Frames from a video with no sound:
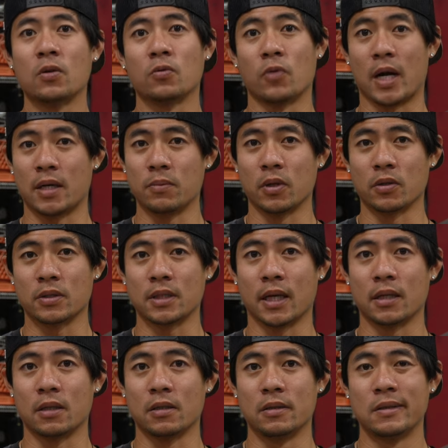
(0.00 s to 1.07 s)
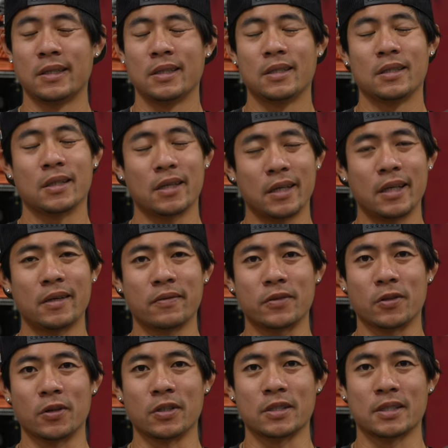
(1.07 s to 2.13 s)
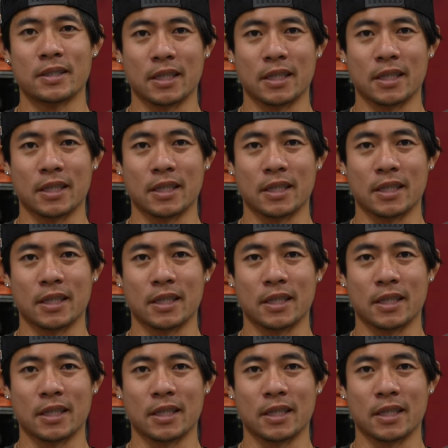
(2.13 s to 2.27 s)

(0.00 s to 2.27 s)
ride a motorcycle, and of course,